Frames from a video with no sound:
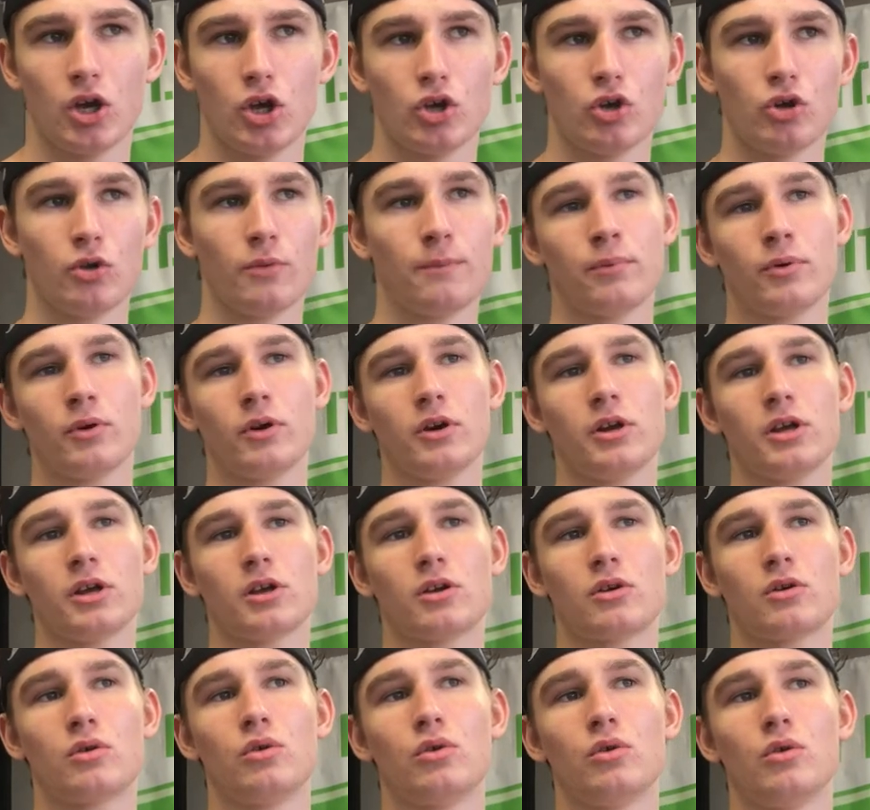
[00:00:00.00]
"You're pretty
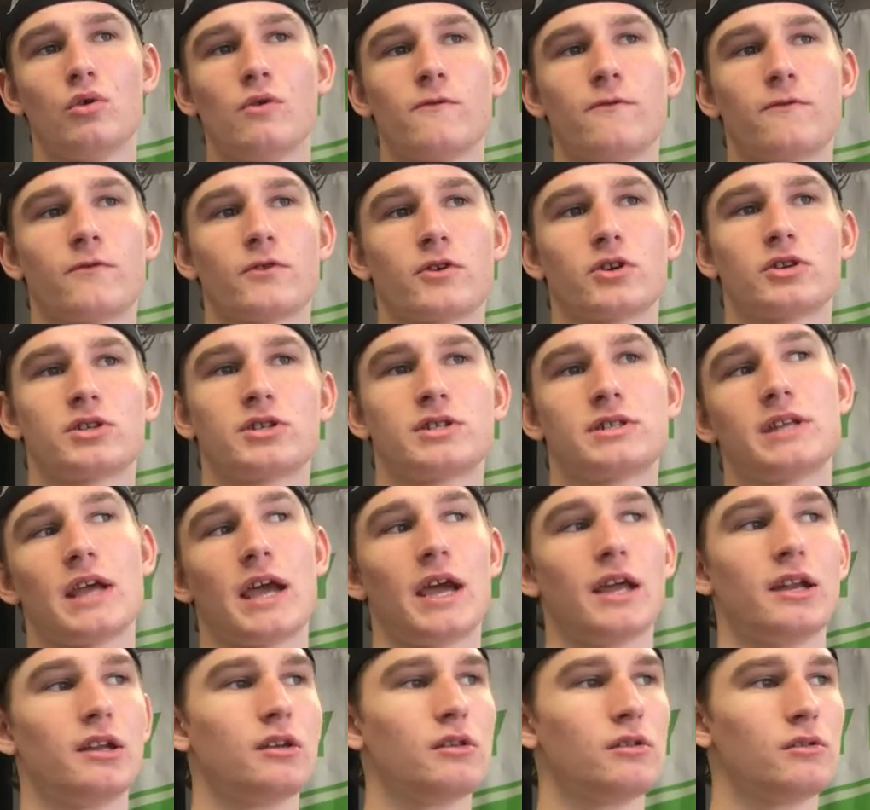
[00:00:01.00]
cool for
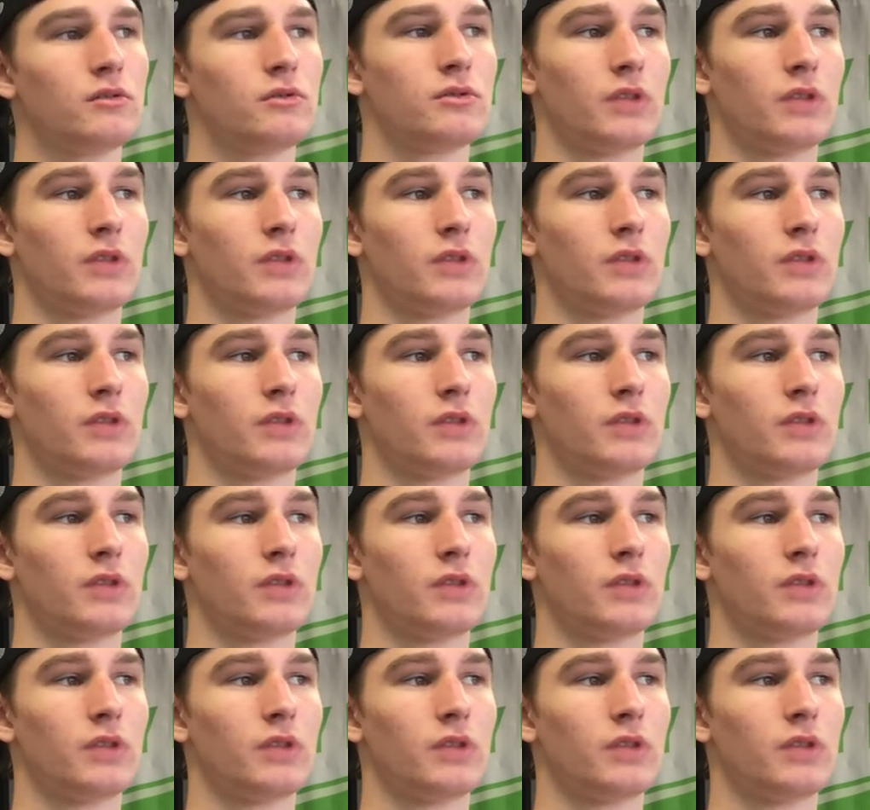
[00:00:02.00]
standing